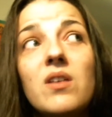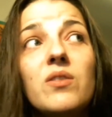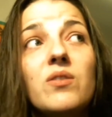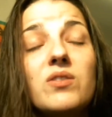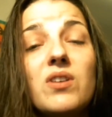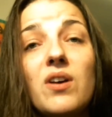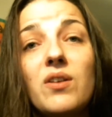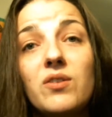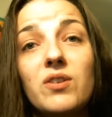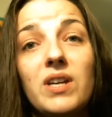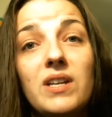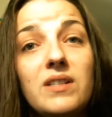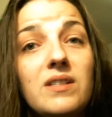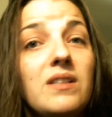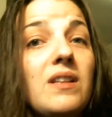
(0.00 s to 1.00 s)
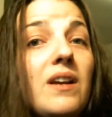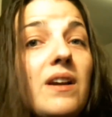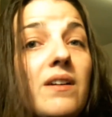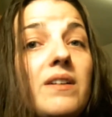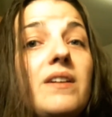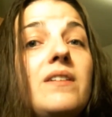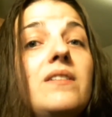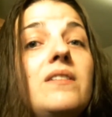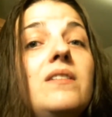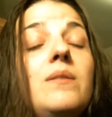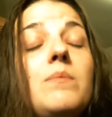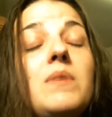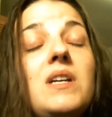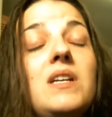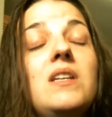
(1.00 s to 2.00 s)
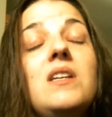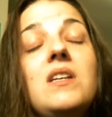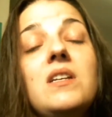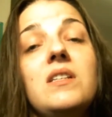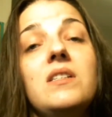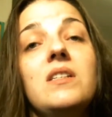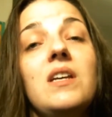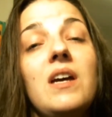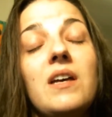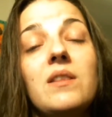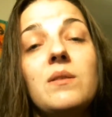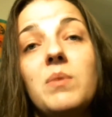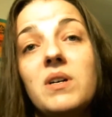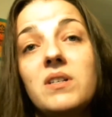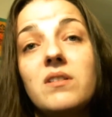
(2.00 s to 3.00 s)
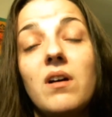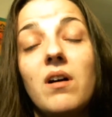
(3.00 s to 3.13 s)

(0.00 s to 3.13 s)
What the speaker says: there's other kids in the area that might need to get on the bus